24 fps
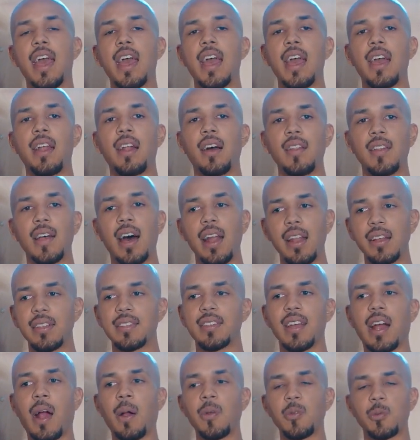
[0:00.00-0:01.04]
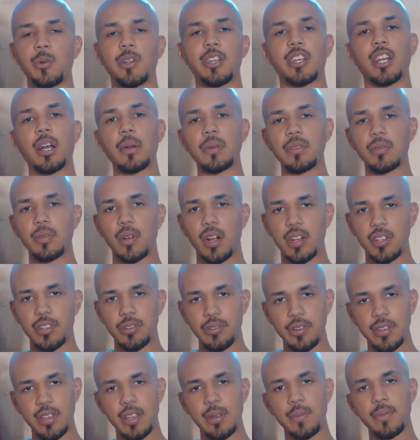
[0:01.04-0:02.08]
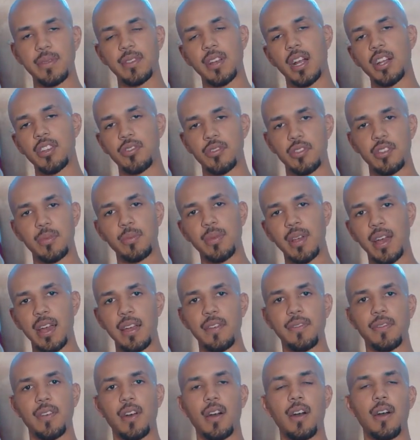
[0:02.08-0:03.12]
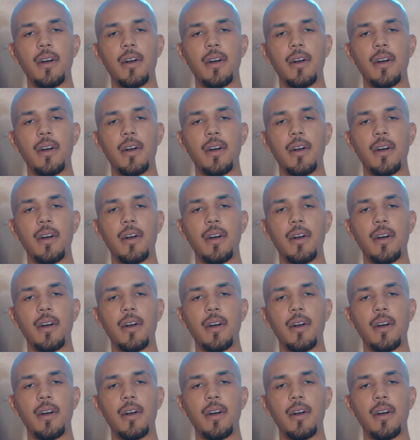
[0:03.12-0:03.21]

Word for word: And a lot of times when it comes to our dreams, our dream life,